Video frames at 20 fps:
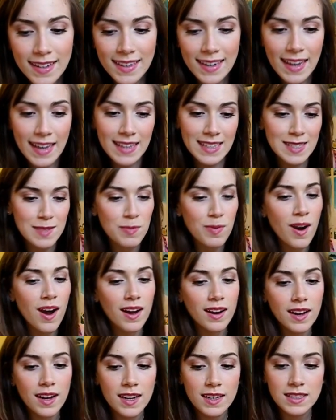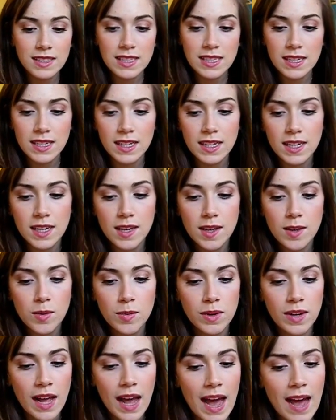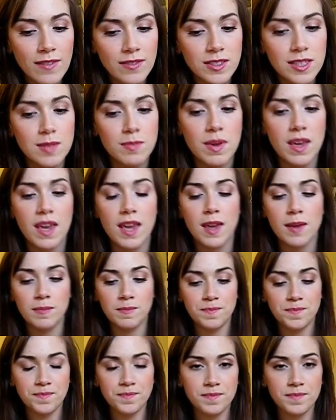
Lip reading: Next product would have to be,